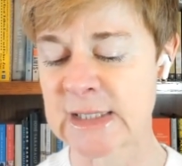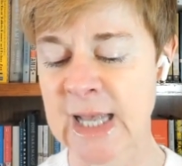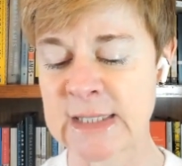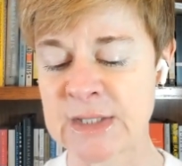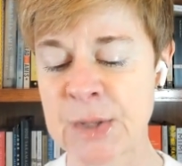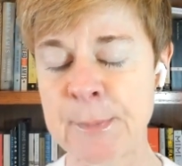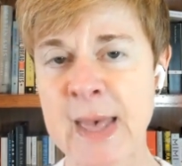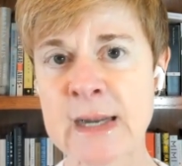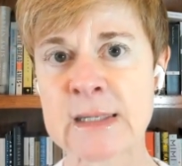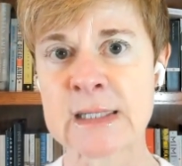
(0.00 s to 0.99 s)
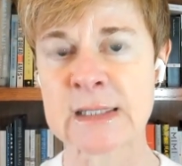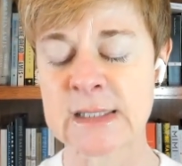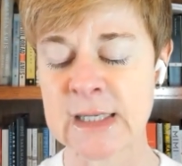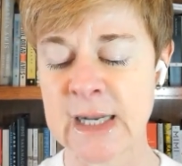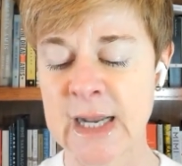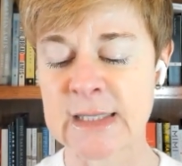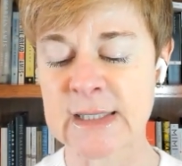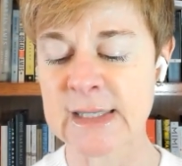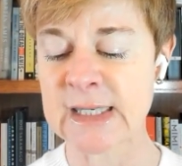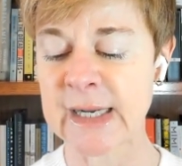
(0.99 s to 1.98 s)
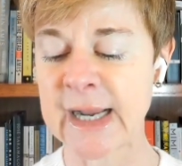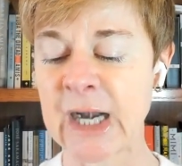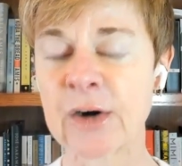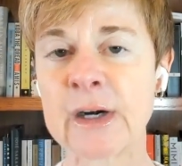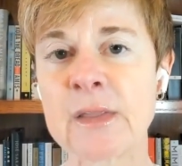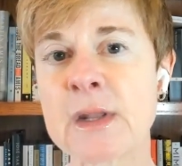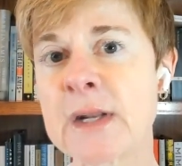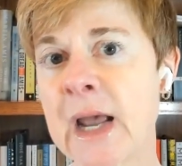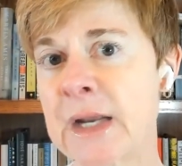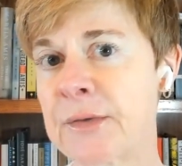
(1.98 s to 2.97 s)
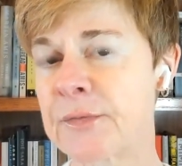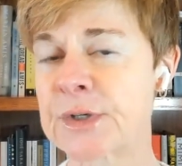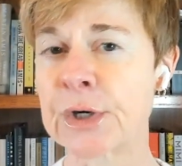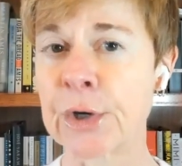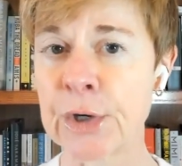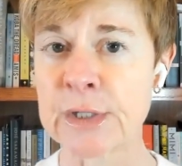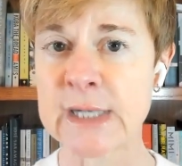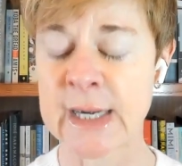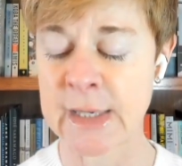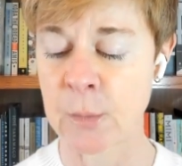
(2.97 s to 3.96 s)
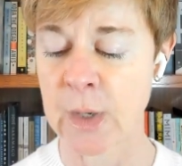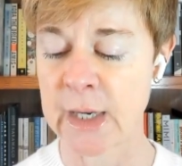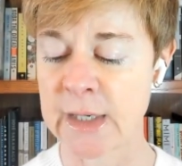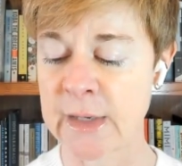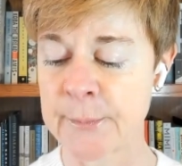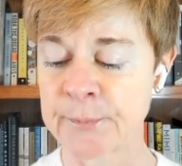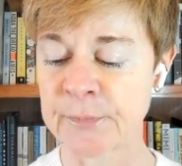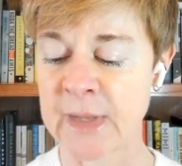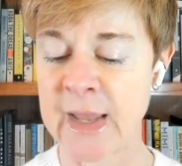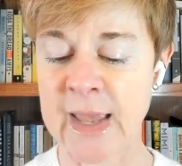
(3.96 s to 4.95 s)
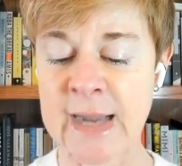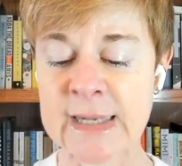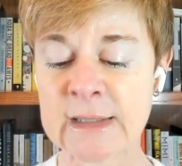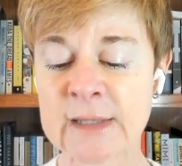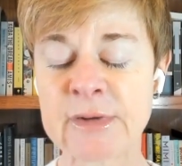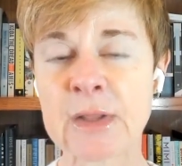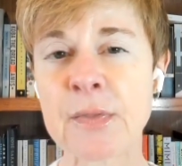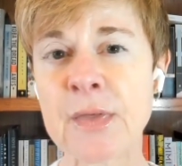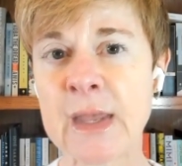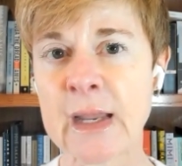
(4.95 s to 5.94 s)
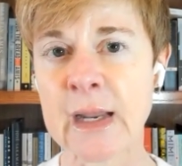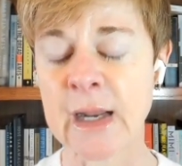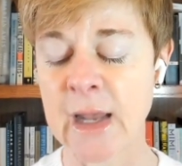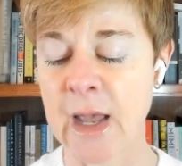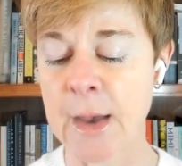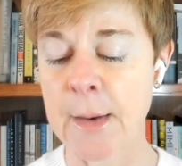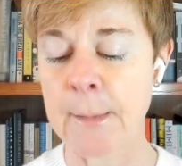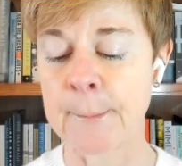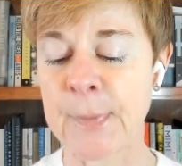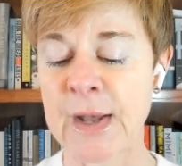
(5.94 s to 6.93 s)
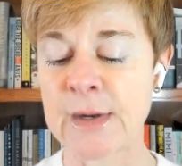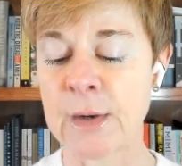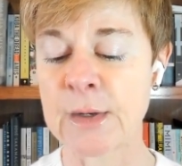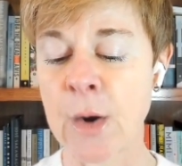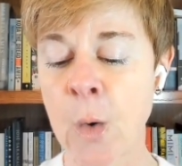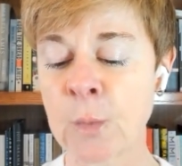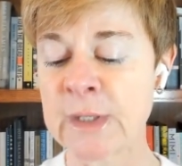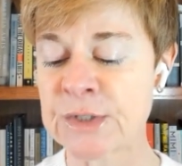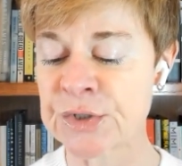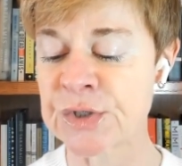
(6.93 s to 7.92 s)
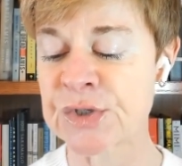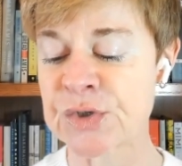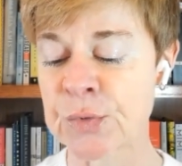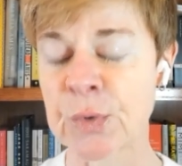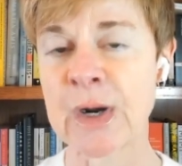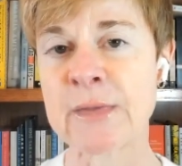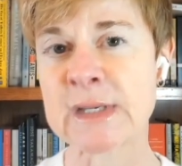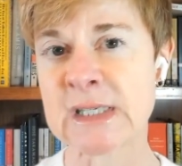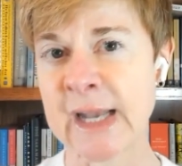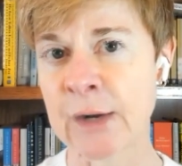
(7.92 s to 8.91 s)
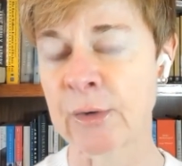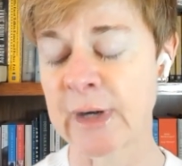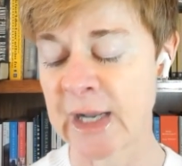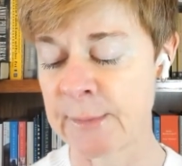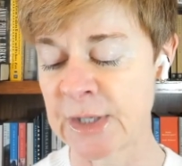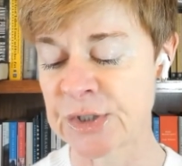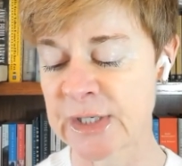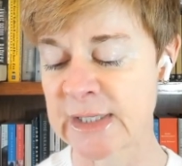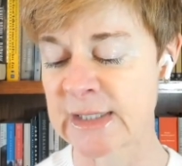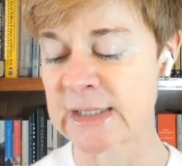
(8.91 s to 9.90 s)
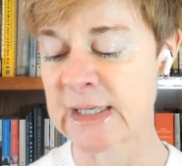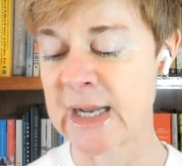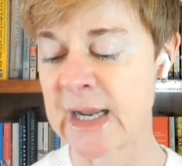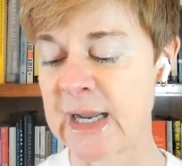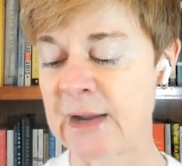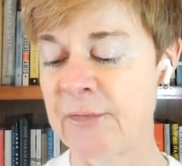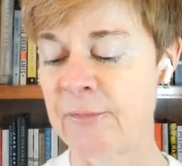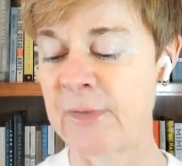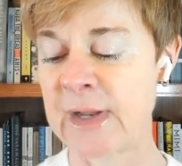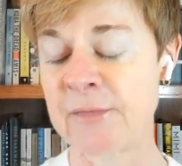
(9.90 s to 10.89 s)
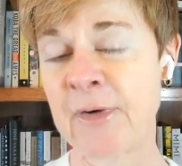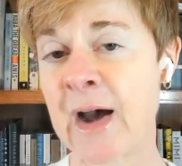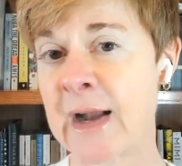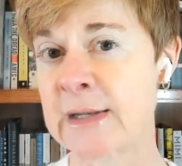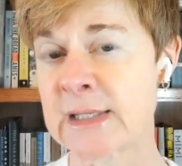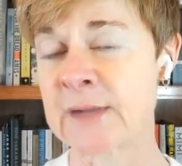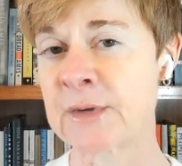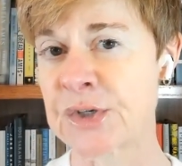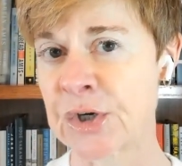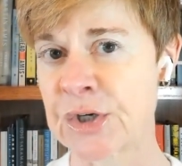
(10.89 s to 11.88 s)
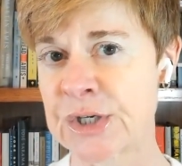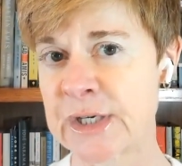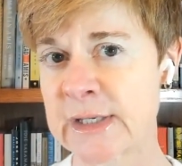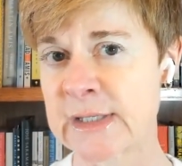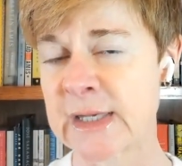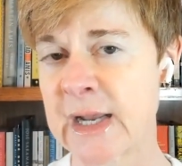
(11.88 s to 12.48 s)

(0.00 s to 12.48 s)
that the penitent doesn't carry the knife to hurt anyone, any living thing, but only to destroy the sacred images he finds in the churches.